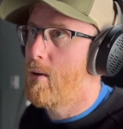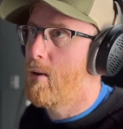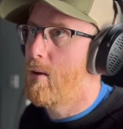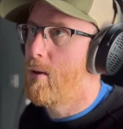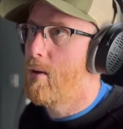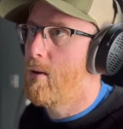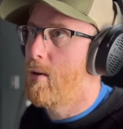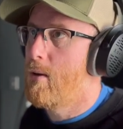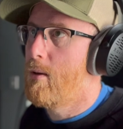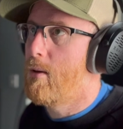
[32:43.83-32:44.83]

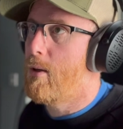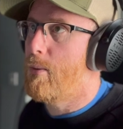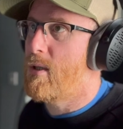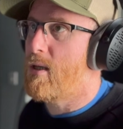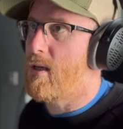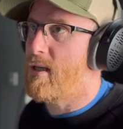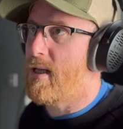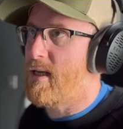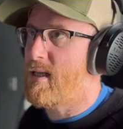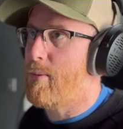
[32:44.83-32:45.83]
And we start to get
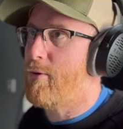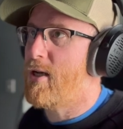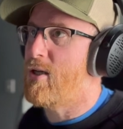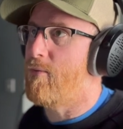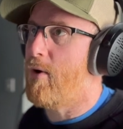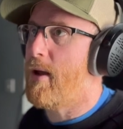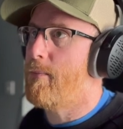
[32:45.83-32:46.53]
that separation, right?